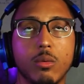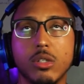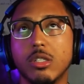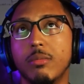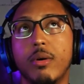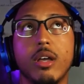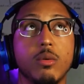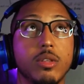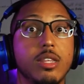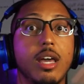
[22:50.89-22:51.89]
which is the
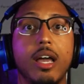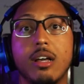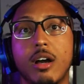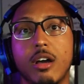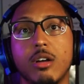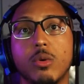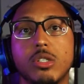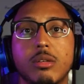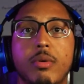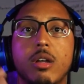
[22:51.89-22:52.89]
button with the icon, or
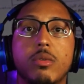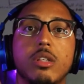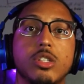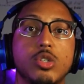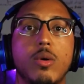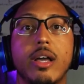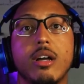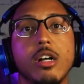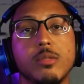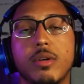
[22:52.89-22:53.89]
which is the button with the two
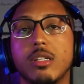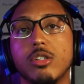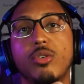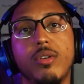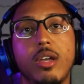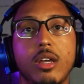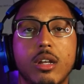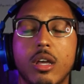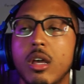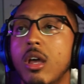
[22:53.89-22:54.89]
icons, but it's
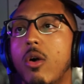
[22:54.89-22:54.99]
green,